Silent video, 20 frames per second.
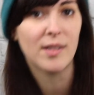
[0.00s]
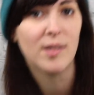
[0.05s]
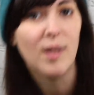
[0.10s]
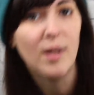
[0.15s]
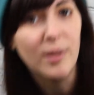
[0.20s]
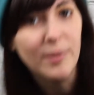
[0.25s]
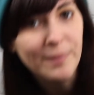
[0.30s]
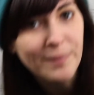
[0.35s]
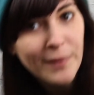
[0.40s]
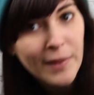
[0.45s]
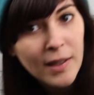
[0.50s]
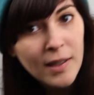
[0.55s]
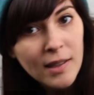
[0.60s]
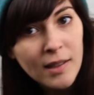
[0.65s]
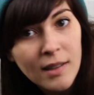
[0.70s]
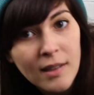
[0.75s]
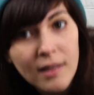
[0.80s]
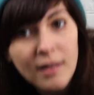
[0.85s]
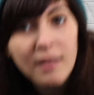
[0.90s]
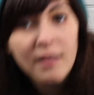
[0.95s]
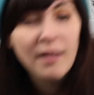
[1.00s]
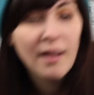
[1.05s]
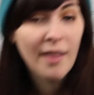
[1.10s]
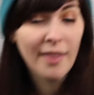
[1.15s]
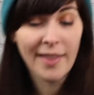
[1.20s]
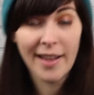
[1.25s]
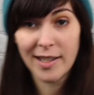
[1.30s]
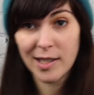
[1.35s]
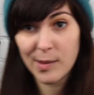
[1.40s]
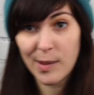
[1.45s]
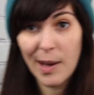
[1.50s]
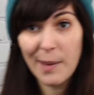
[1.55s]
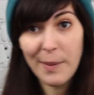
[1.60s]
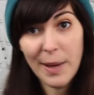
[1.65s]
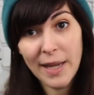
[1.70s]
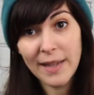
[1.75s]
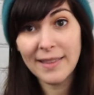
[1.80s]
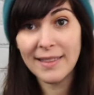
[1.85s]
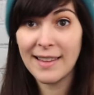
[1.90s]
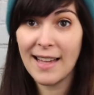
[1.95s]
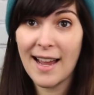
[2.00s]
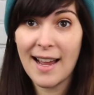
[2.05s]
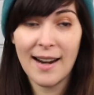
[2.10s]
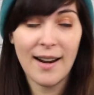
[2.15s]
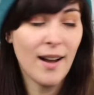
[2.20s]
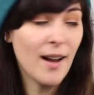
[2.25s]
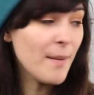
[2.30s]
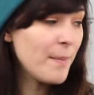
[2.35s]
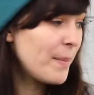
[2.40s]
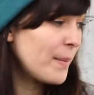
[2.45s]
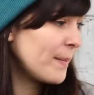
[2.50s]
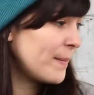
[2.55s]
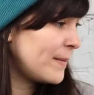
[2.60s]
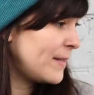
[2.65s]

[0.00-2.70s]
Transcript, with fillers: So that's why I picked that up.